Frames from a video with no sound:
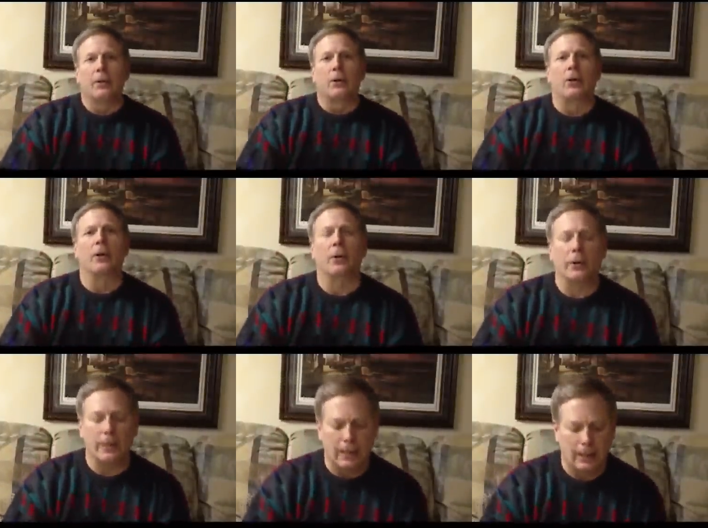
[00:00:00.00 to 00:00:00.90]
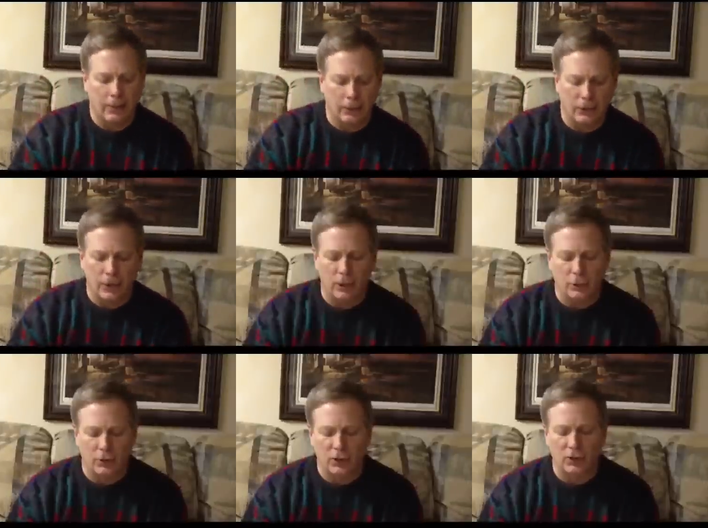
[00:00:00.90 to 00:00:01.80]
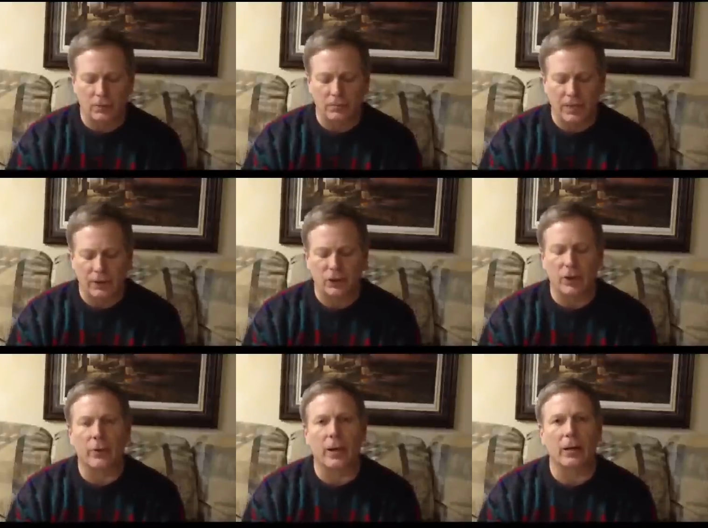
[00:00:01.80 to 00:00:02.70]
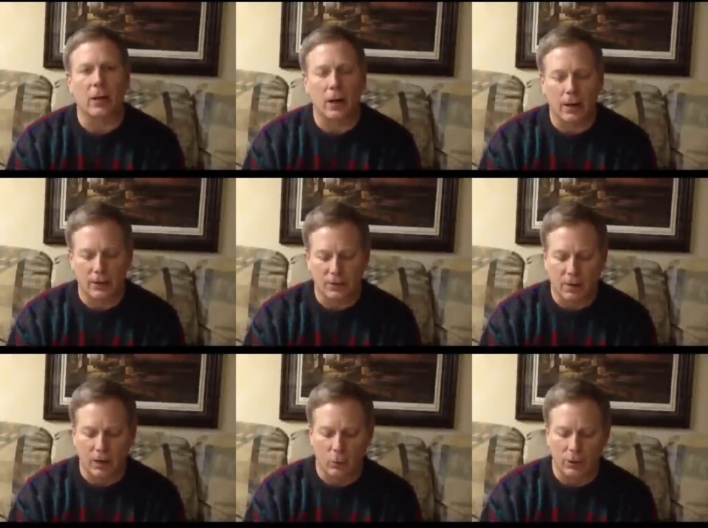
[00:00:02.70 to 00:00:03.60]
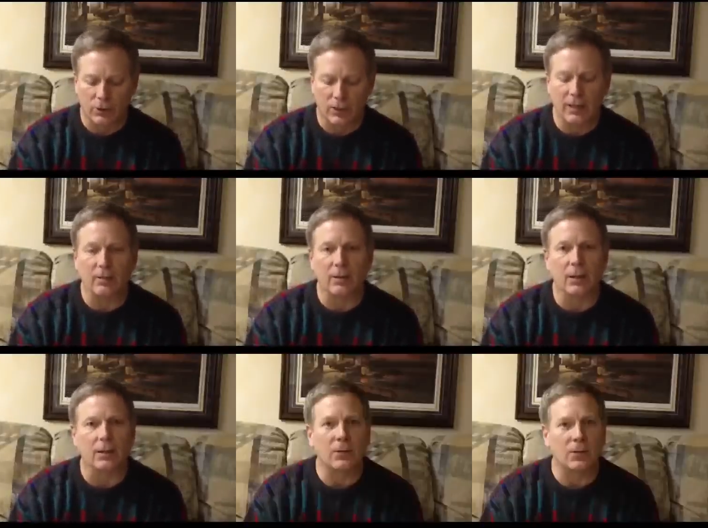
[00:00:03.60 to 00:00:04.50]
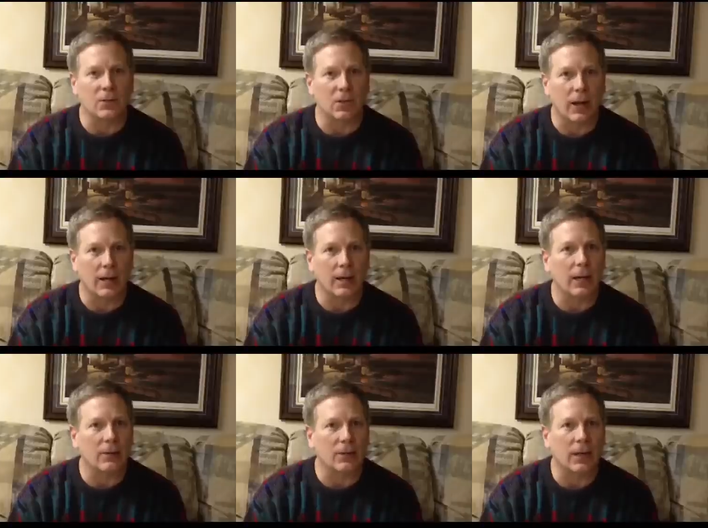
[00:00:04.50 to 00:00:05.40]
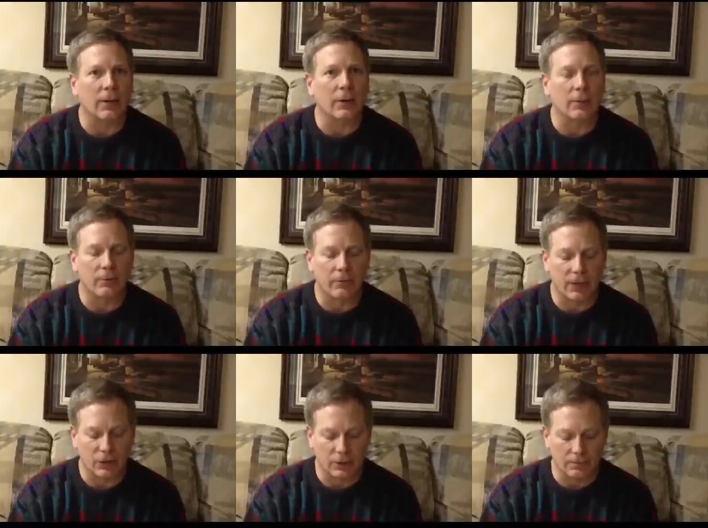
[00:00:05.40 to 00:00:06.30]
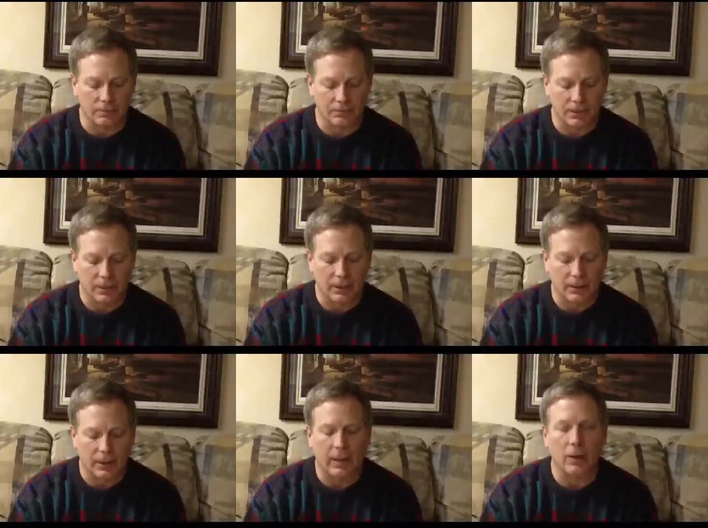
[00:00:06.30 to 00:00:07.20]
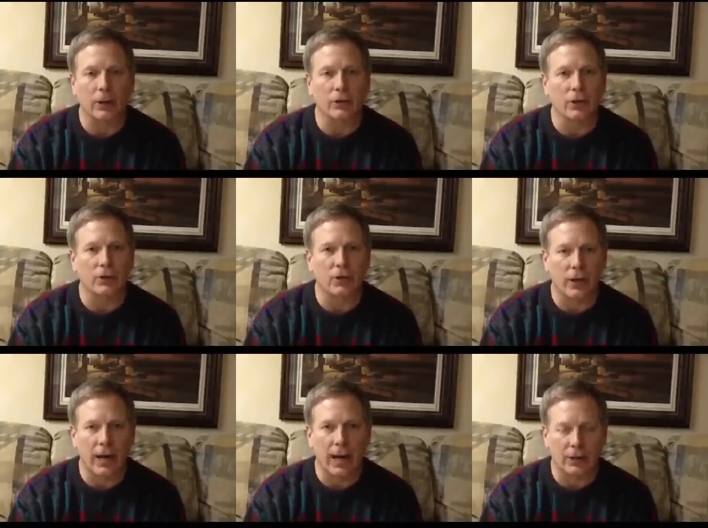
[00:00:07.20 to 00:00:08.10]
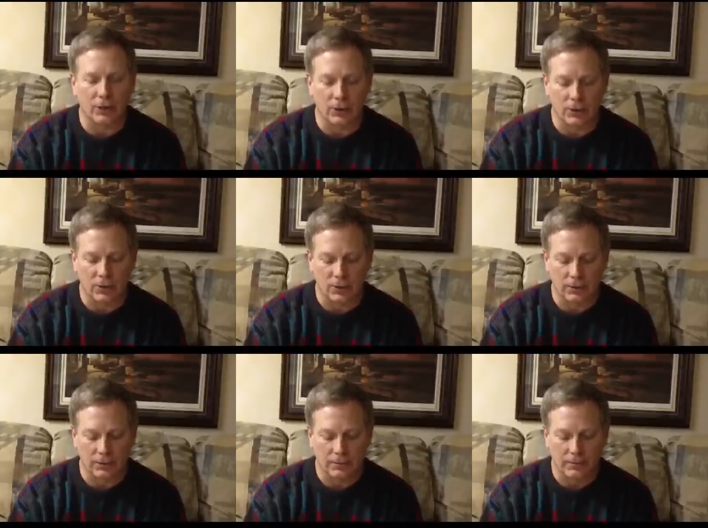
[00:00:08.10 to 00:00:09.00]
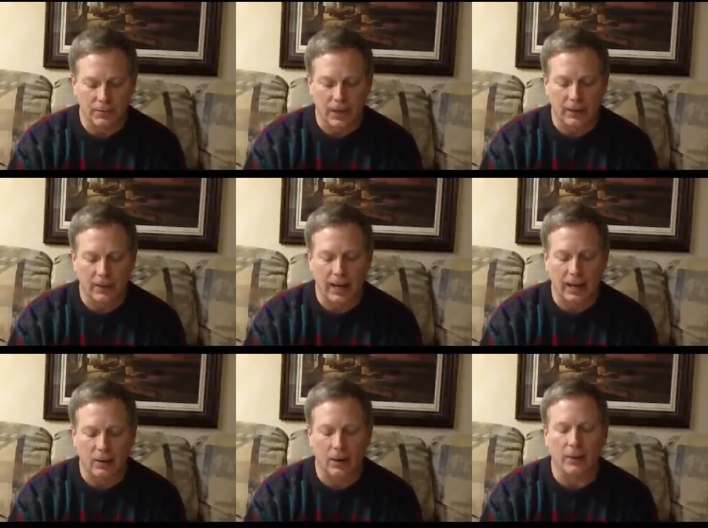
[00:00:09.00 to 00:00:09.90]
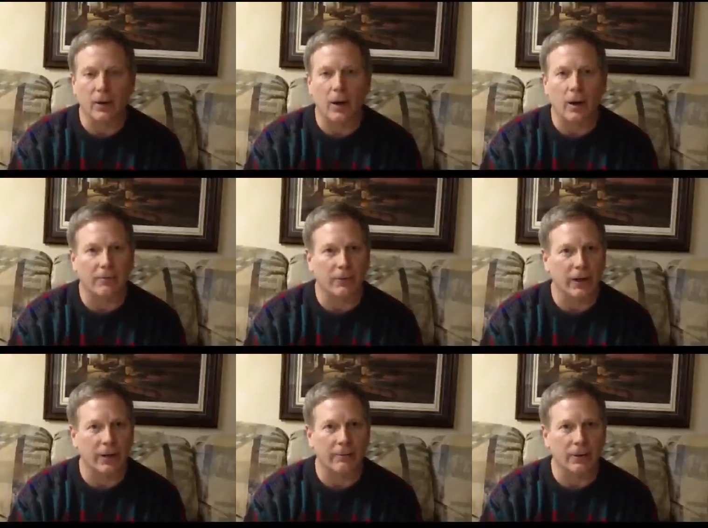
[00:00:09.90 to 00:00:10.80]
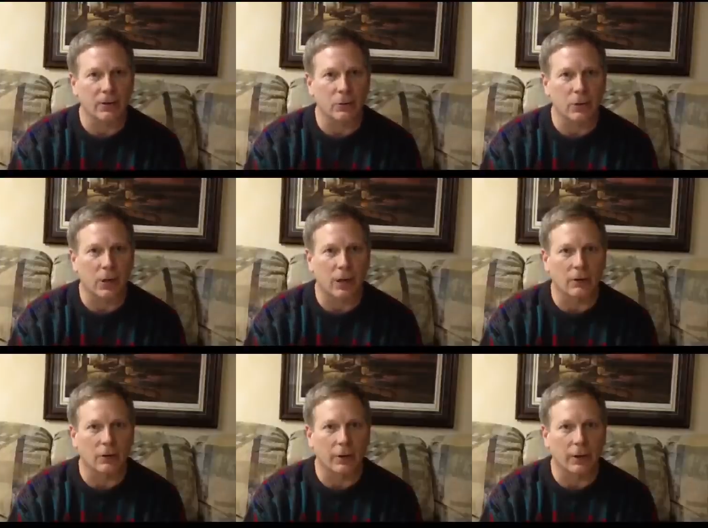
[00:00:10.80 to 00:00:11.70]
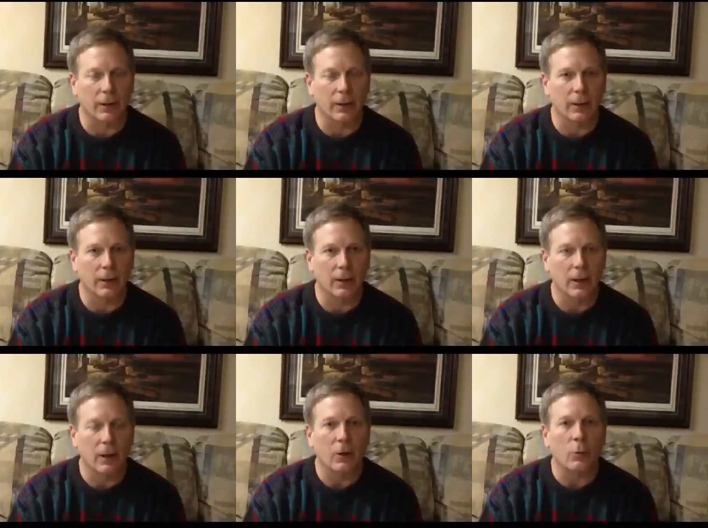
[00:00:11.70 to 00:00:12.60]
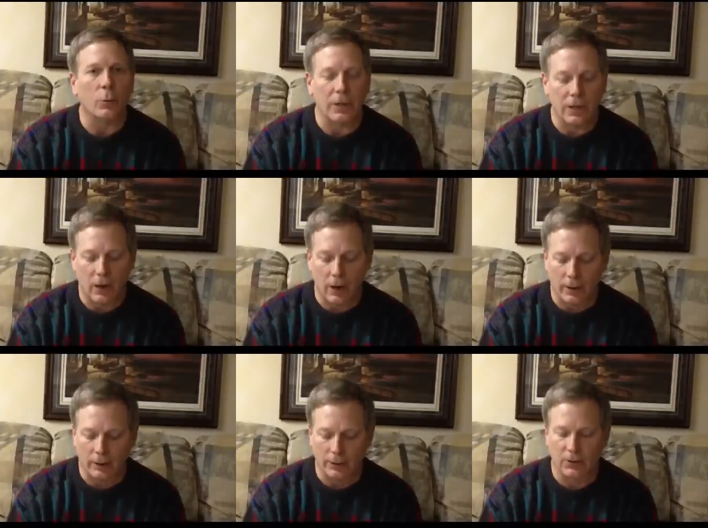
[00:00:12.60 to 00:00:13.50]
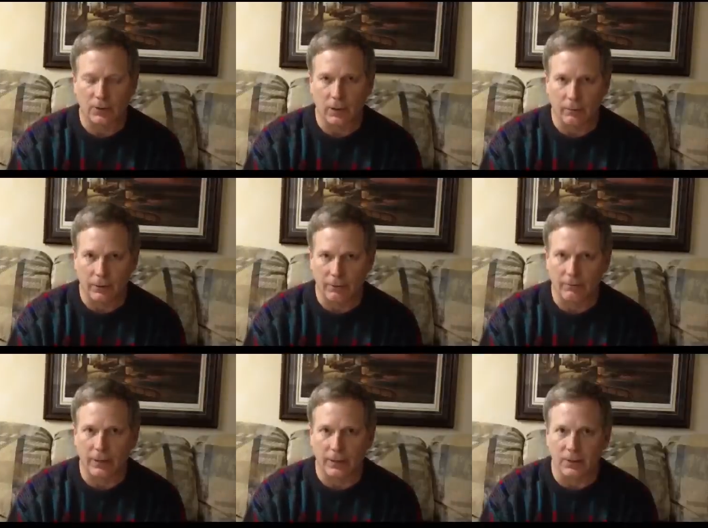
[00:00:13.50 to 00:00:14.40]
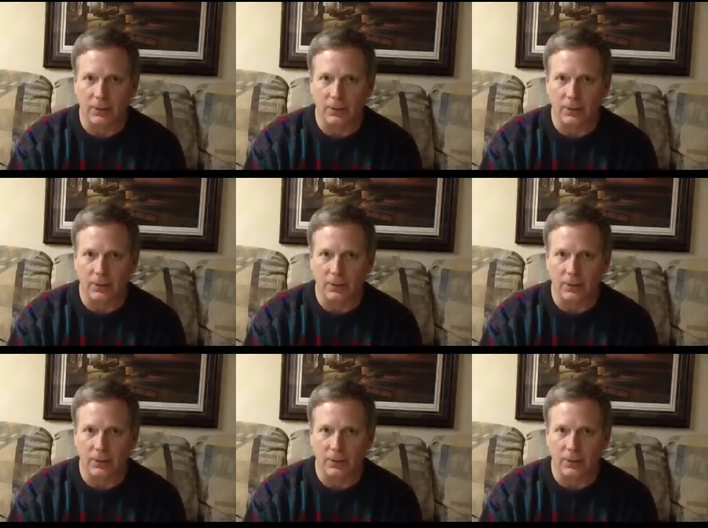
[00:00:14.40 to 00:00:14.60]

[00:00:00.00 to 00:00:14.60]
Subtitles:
Currently, the judicial system has generated laws by which they think society outside their profession cannot judge their actions and cannot offer evidence to the contrary, regardless of the offense.